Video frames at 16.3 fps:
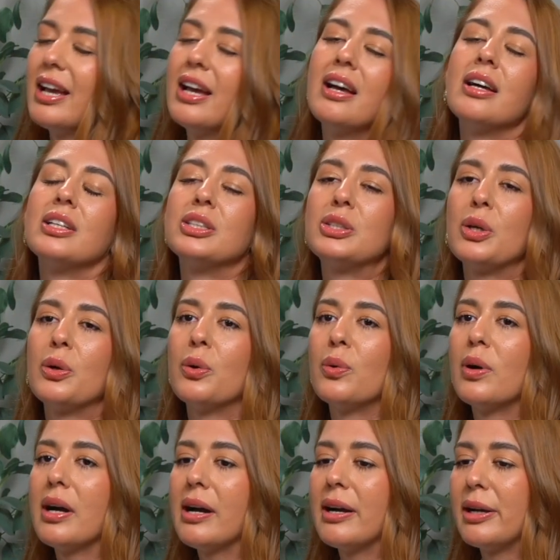
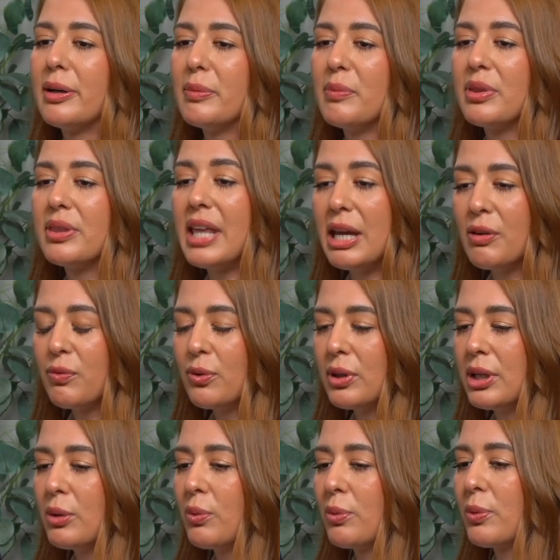So
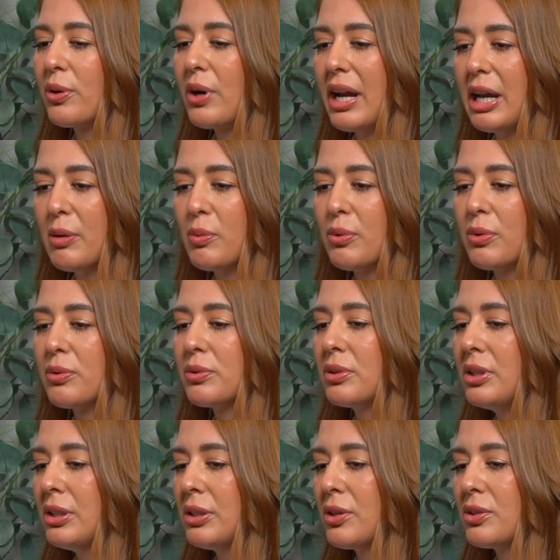thankfully, we were able,
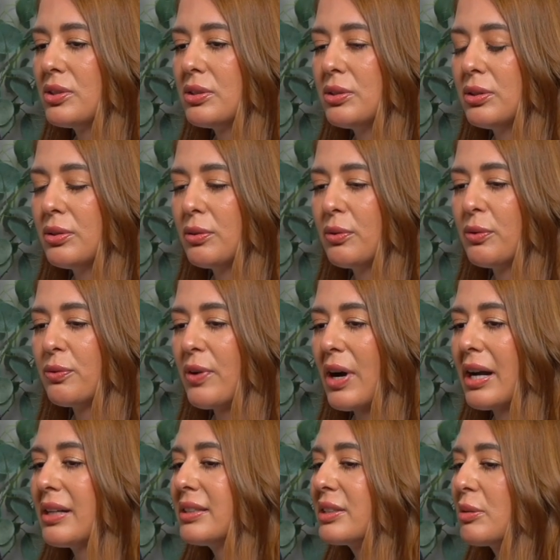to
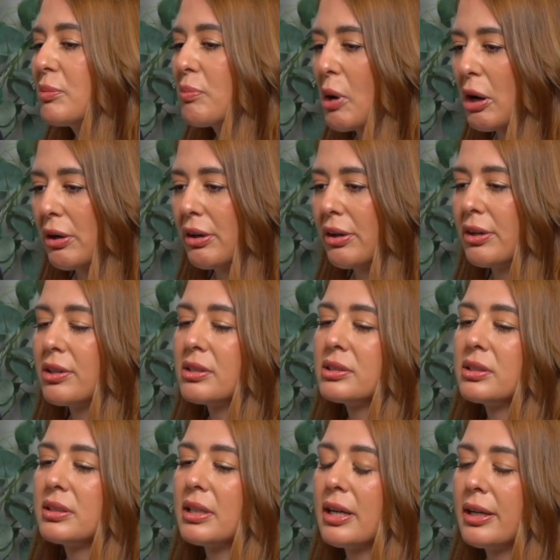find some
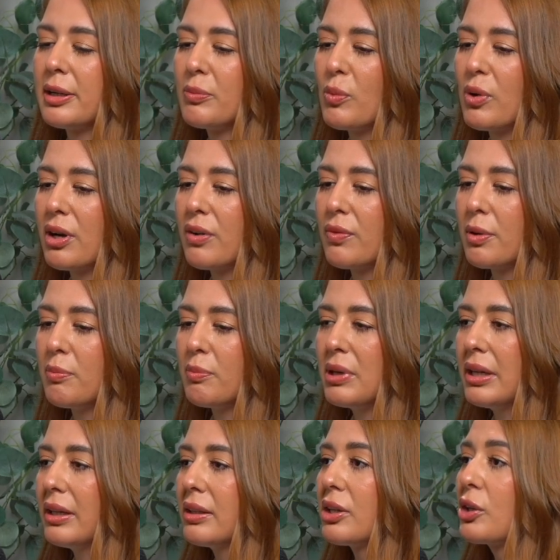partners, one of them
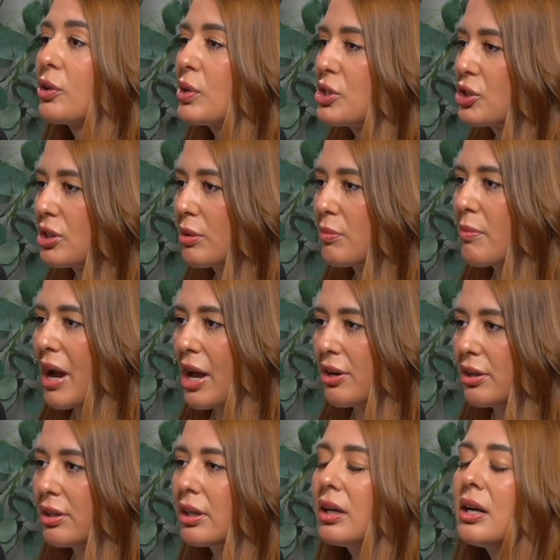being the Christian
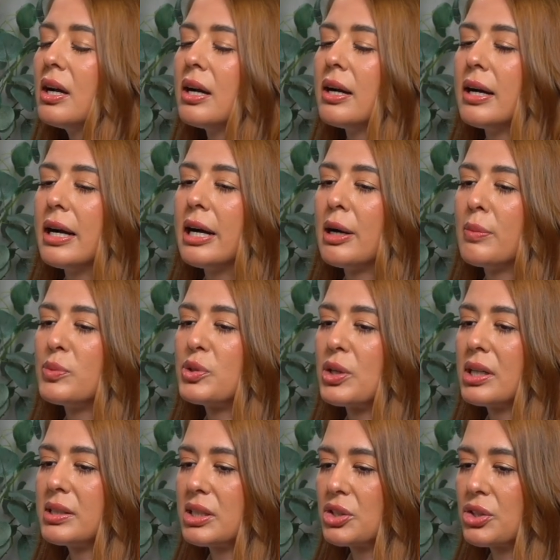Manor
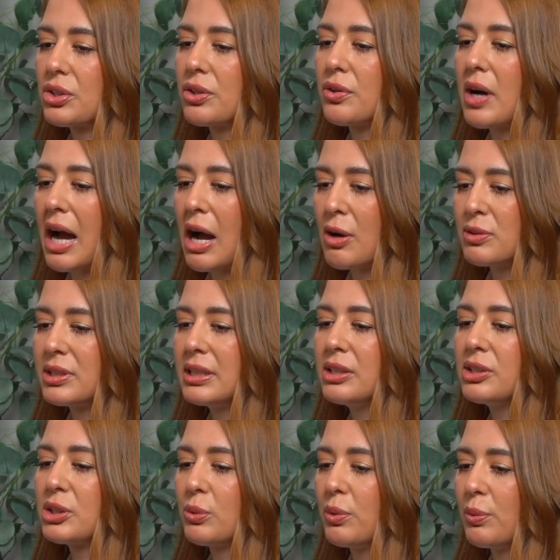Transitional
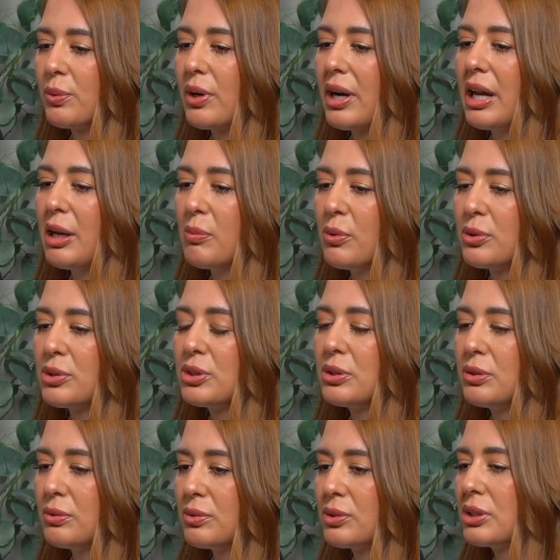Housing. So we were able
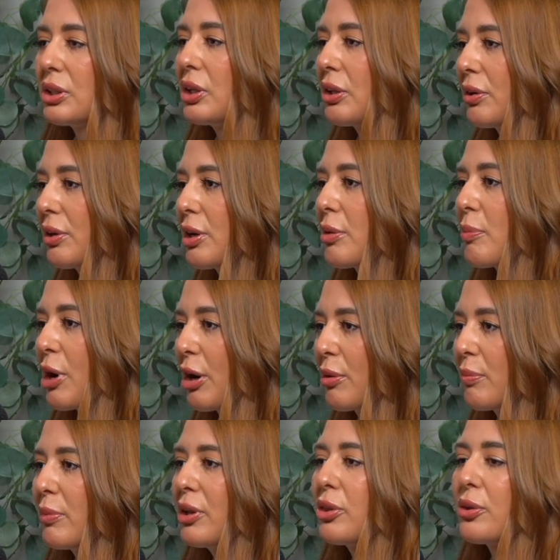to secure an
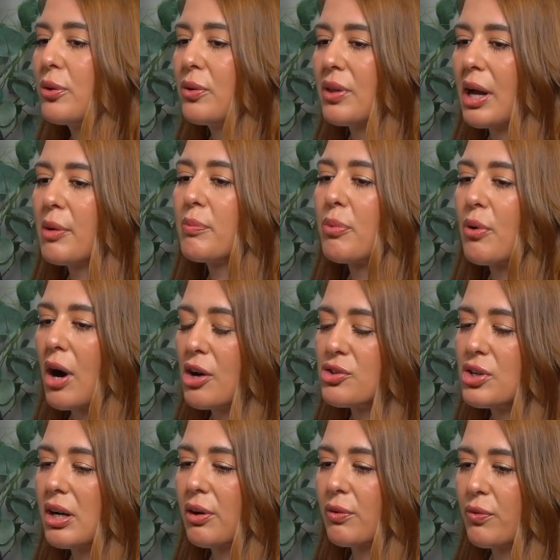apartment through that
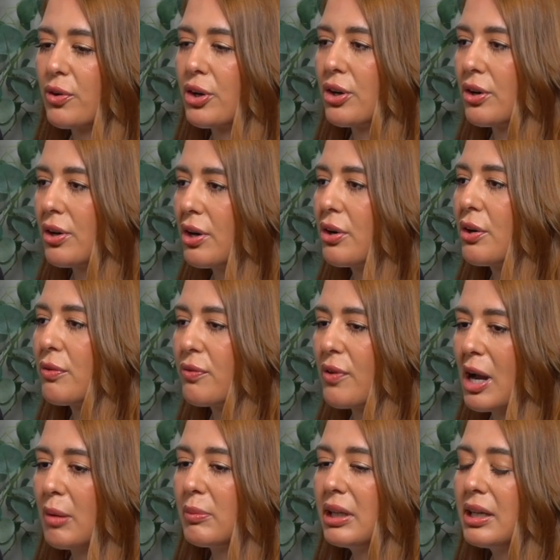project for her and her
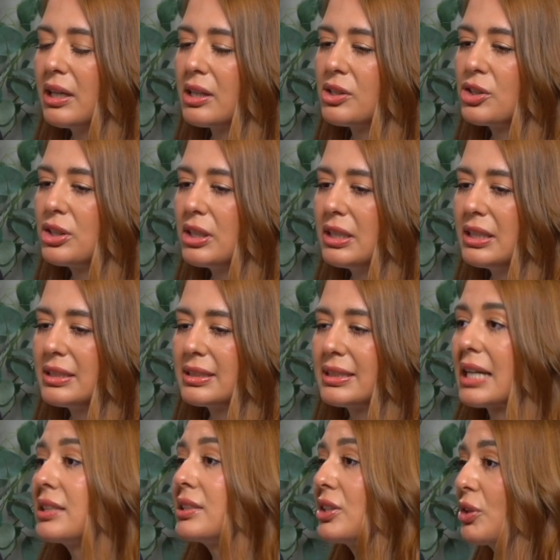family. And she's
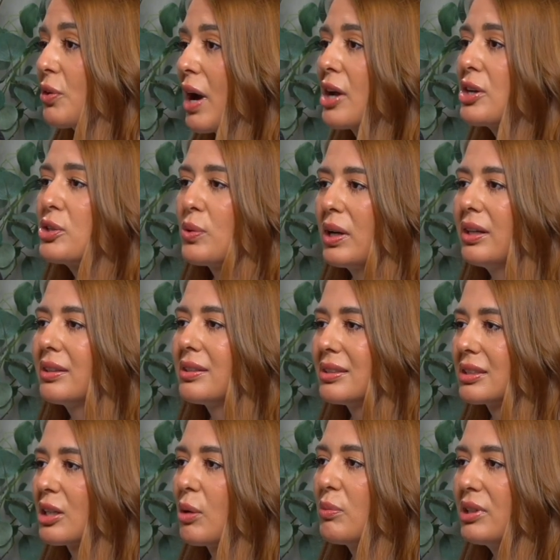set to graduate
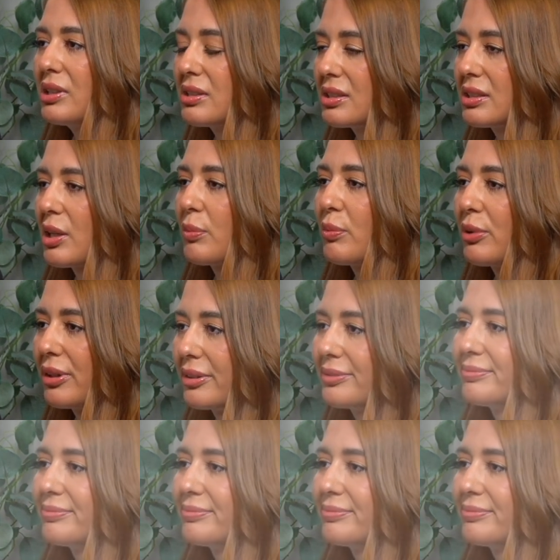this coming December.